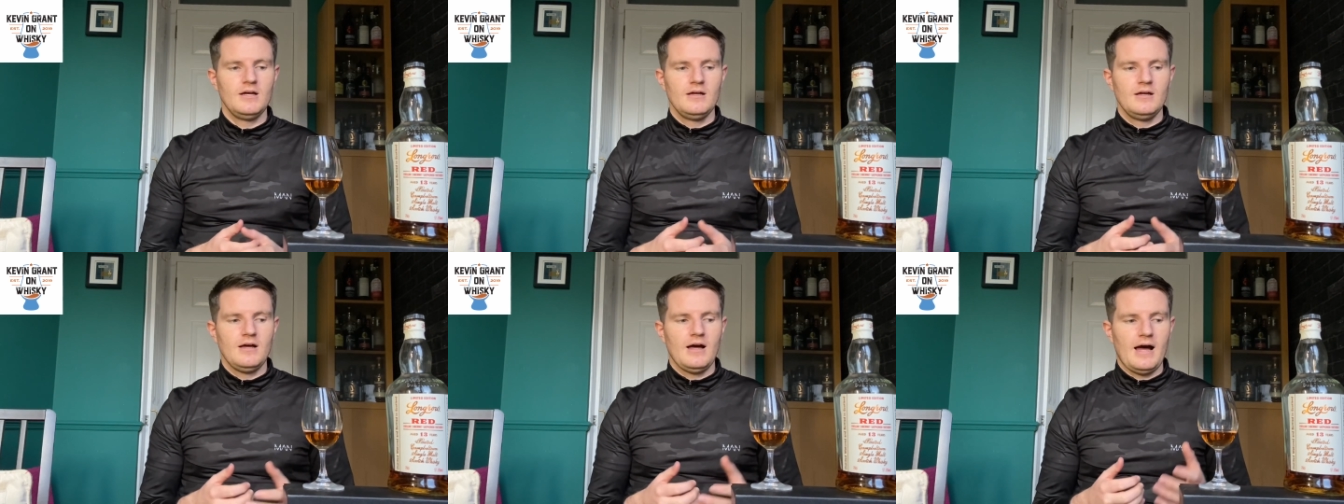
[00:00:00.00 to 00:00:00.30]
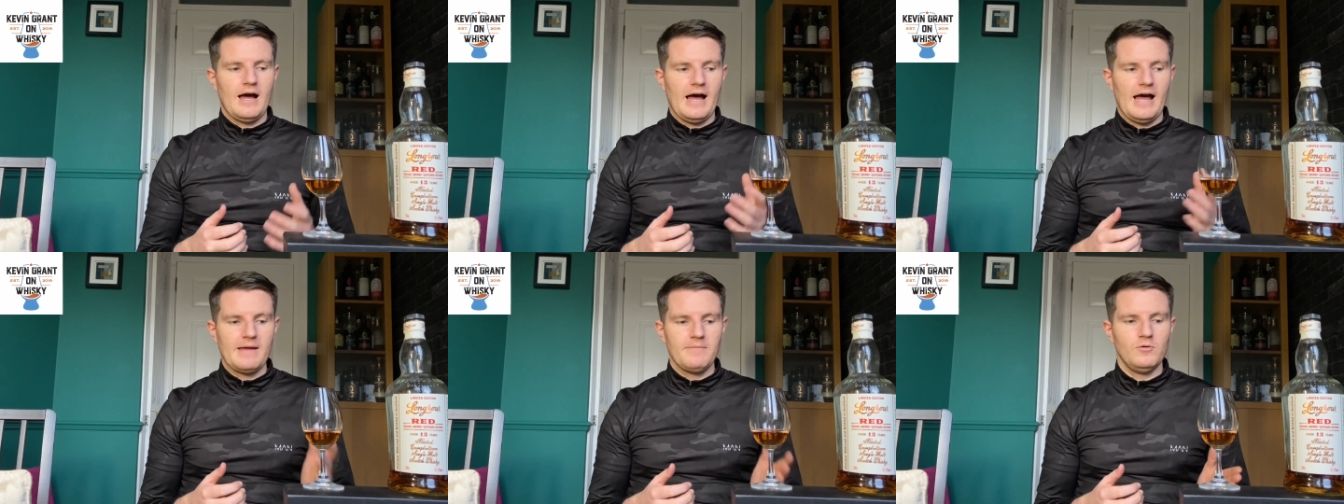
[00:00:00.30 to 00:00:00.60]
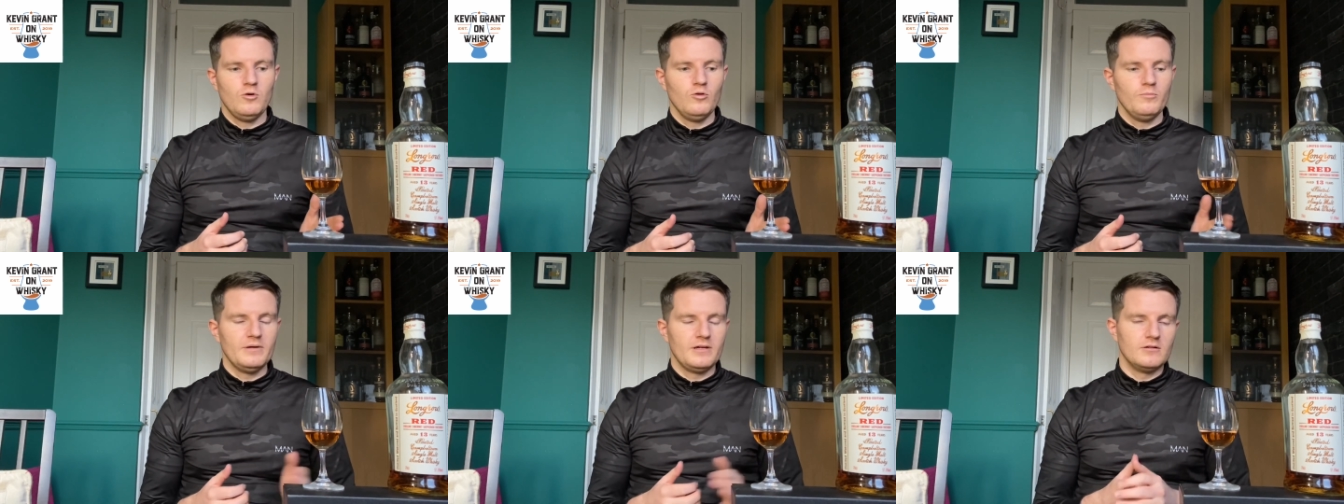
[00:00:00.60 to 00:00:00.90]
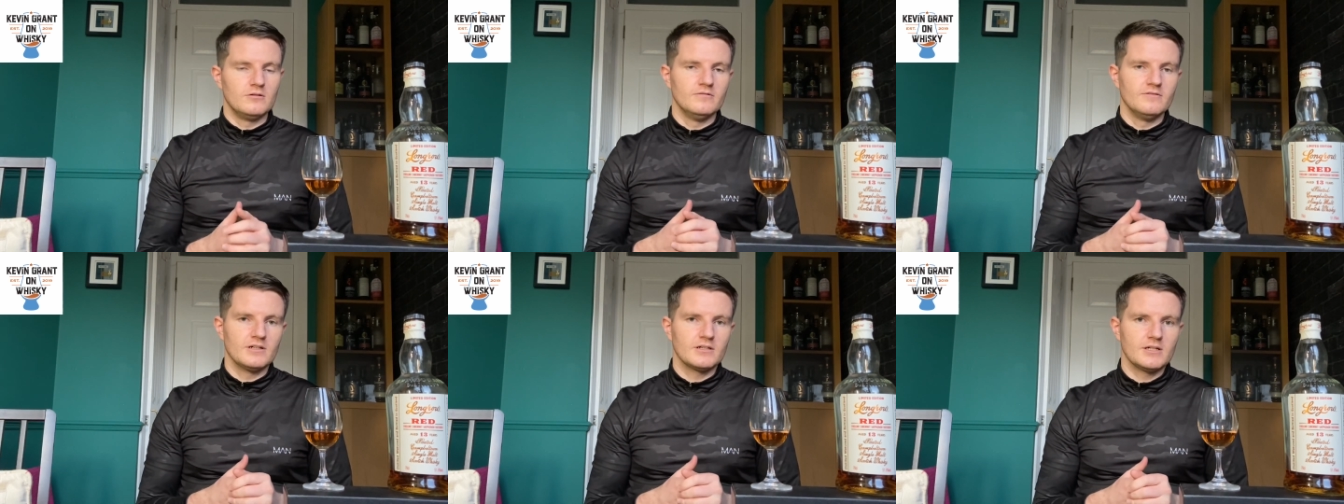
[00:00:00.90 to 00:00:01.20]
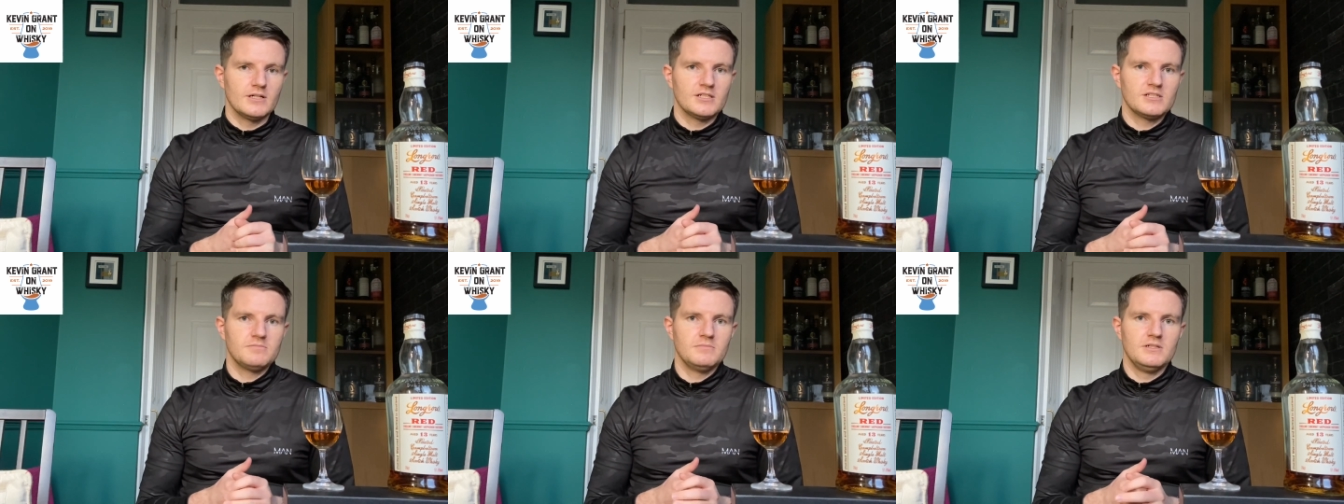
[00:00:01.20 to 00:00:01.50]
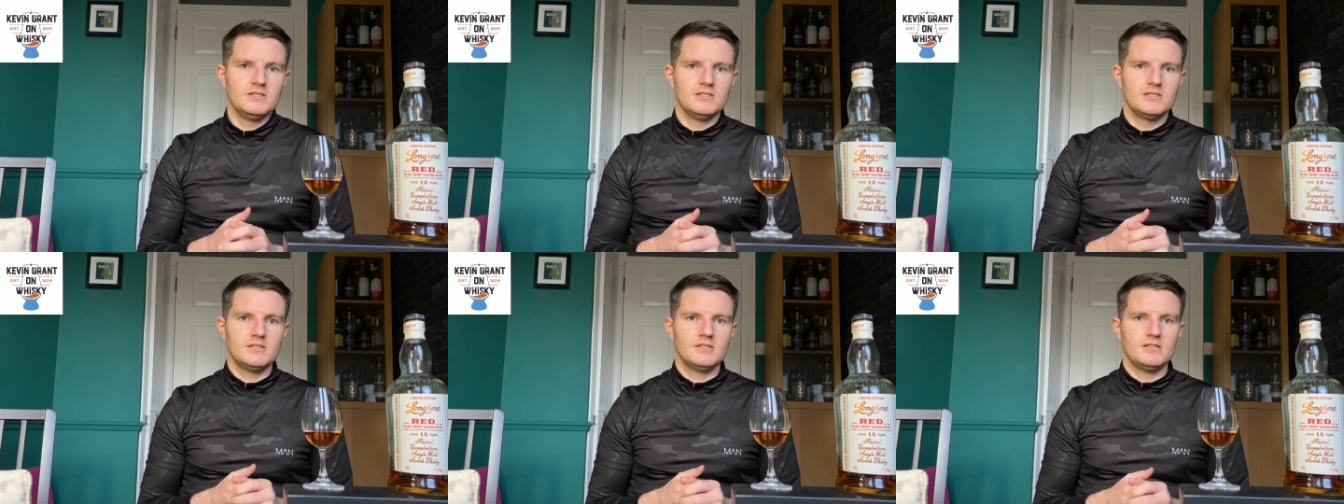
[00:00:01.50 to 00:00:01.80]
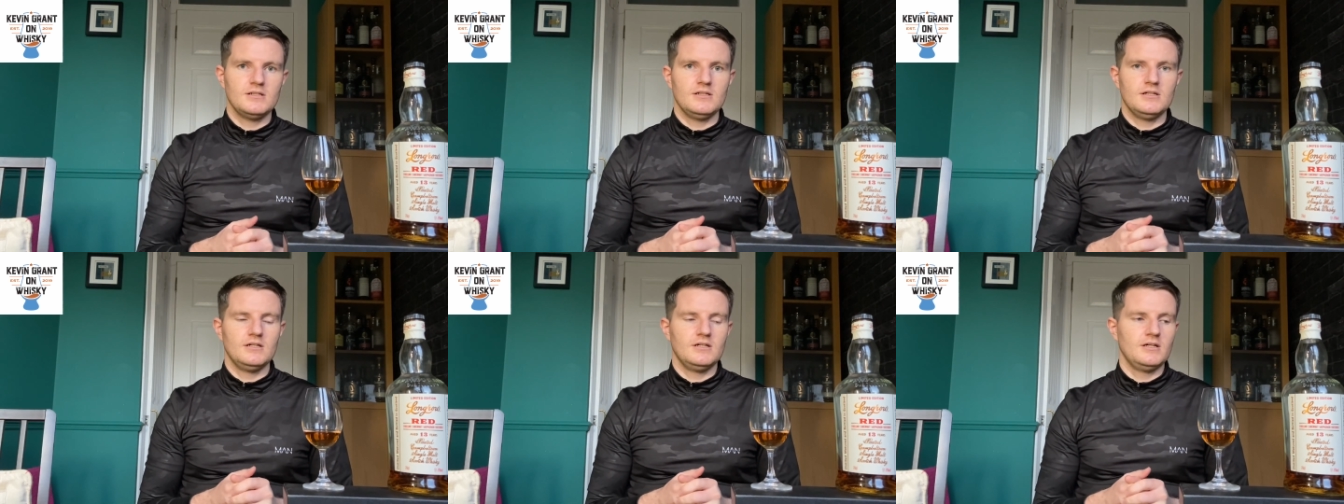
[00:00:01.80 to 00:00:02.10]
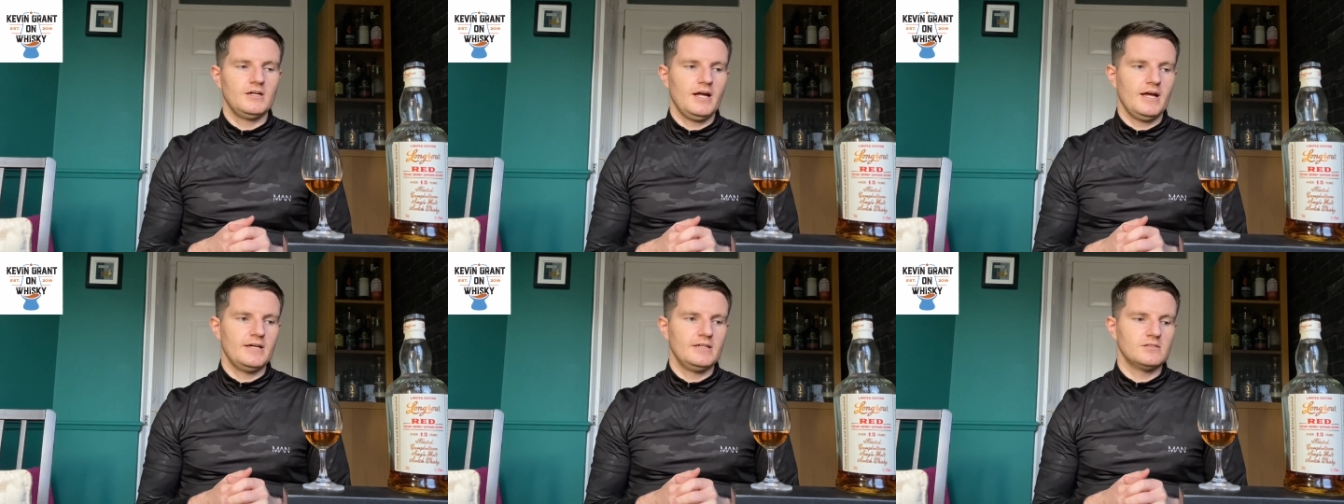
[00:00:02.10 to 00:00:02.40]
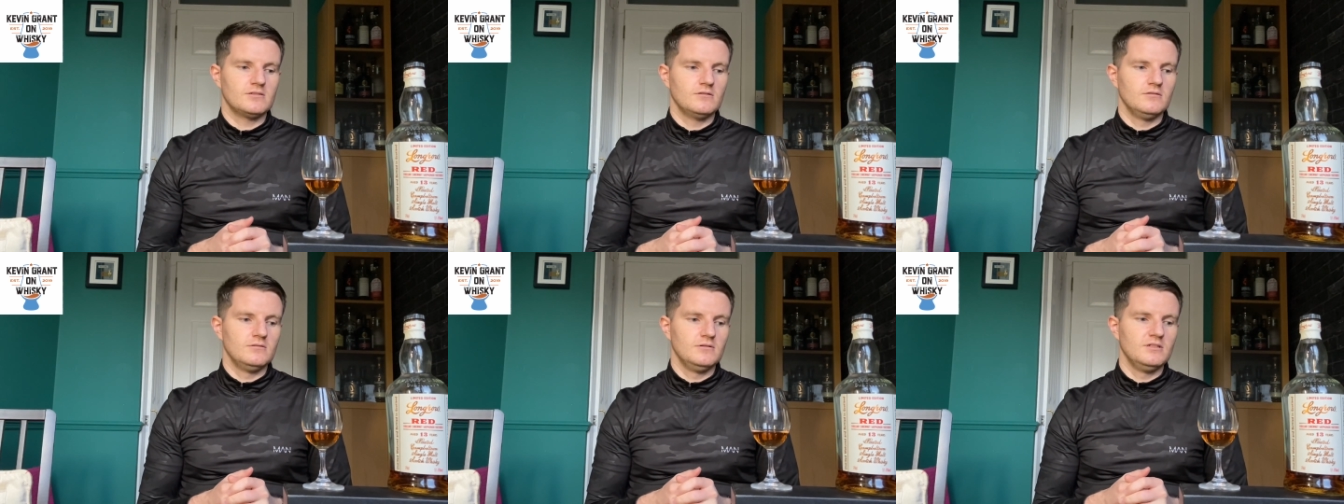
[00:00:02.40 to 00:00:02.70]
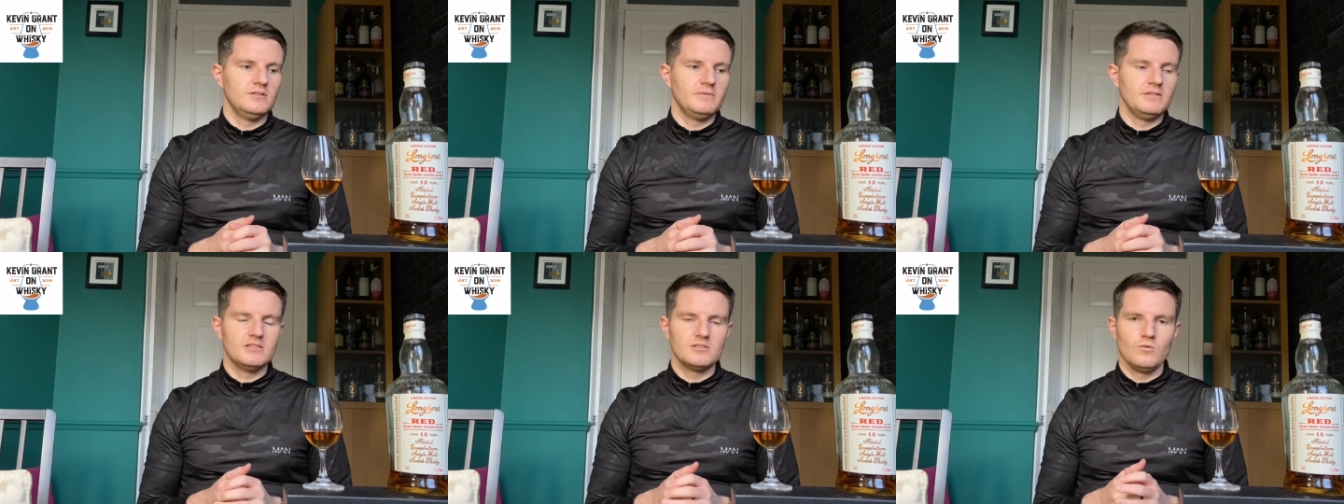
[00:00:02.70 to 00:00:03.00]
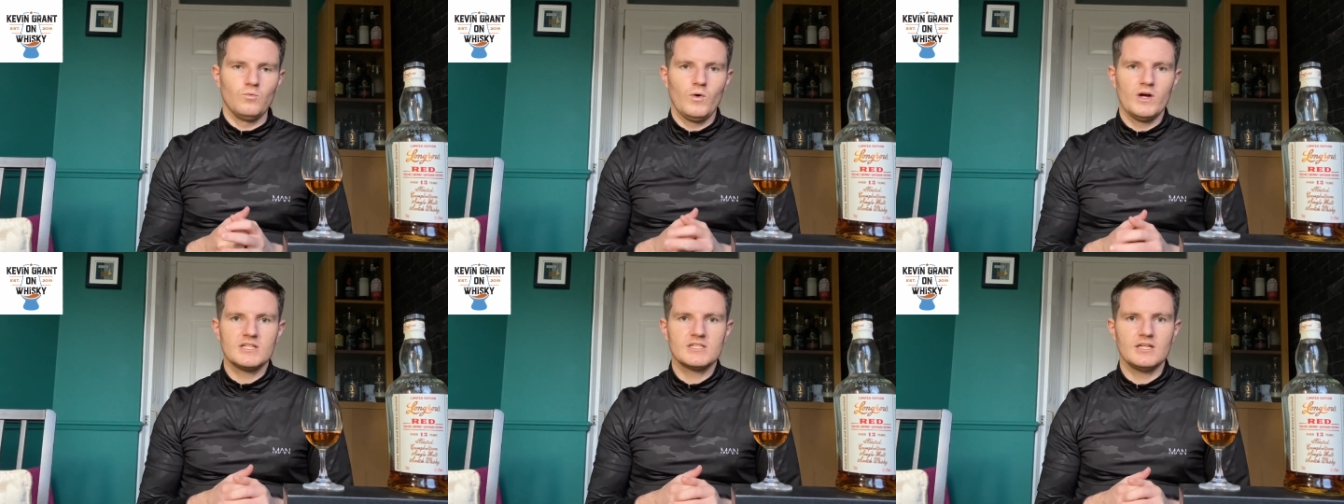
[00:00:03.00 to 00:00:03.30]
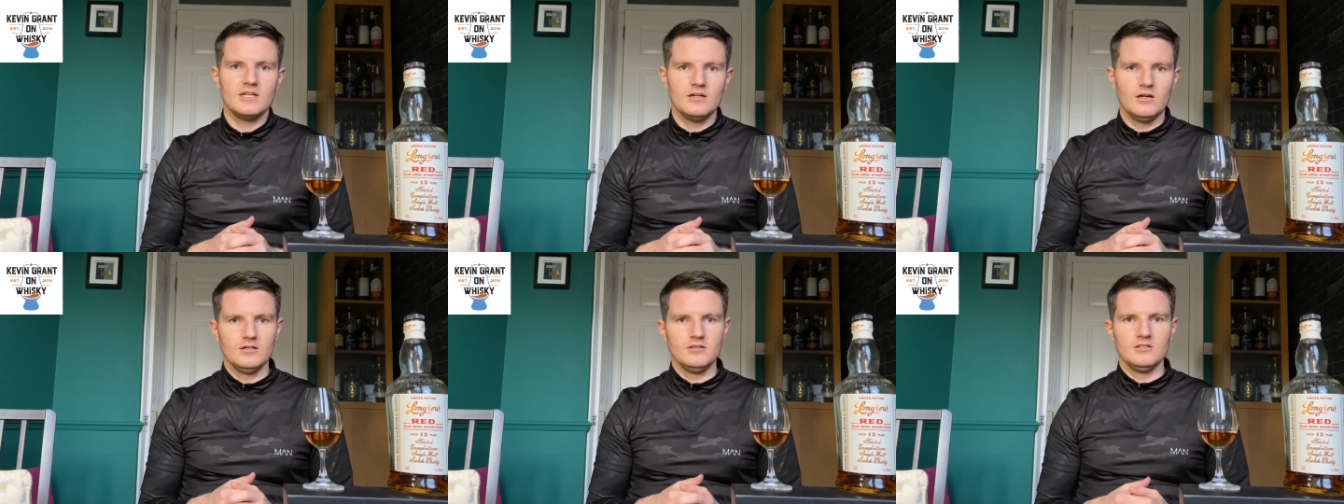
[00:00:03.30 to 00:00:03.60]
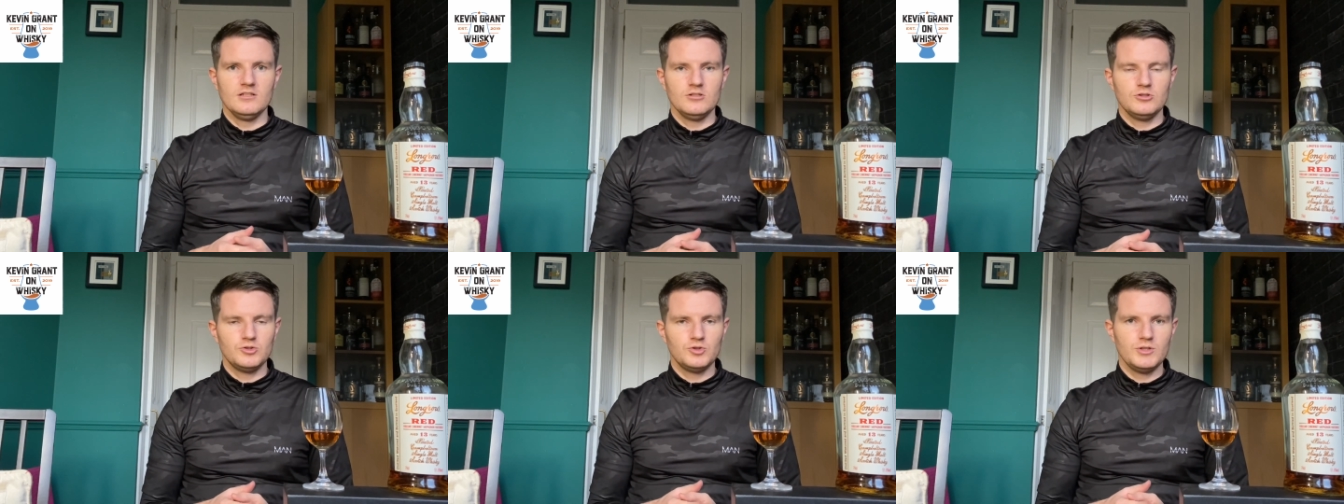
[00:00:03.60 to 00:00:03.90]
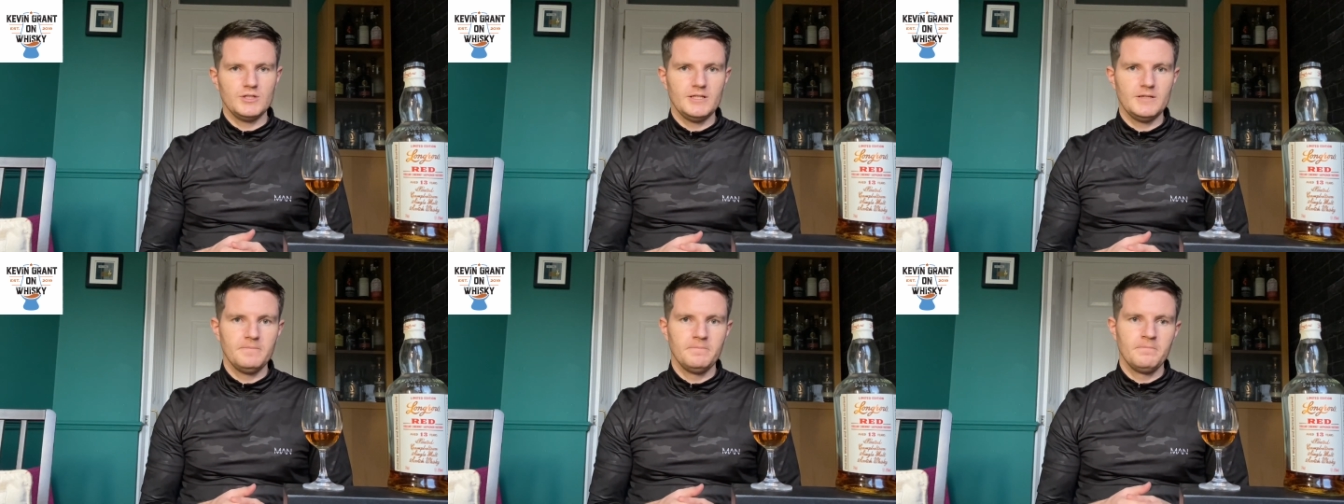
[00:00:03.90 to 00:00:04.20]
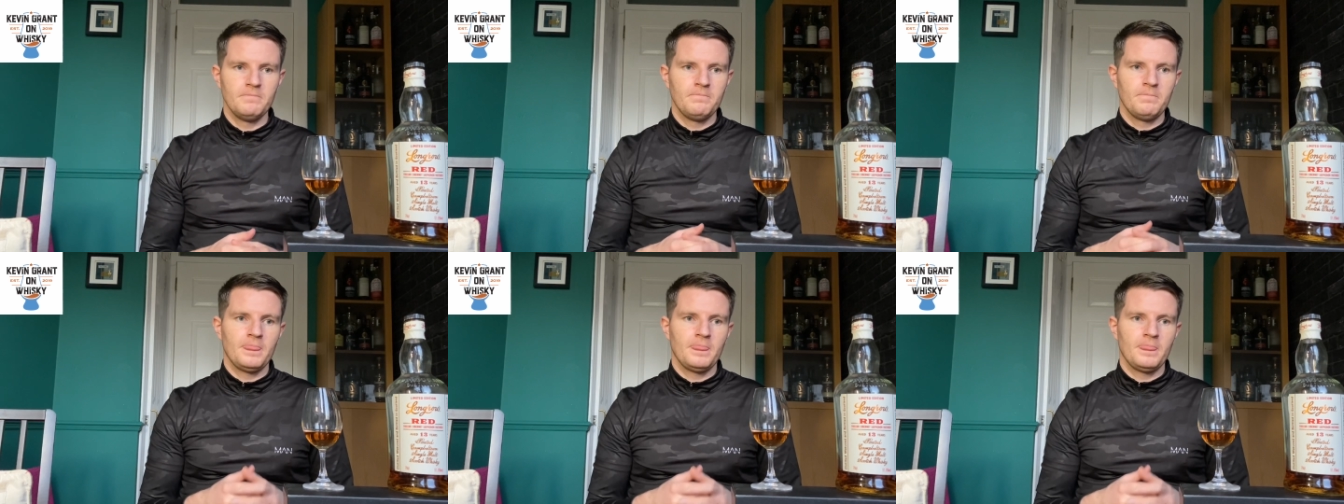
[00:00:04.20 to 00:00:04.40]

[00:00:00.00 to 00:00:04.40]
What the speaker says: I'm hoping over Christmas there is going to be some whiskey under the tree.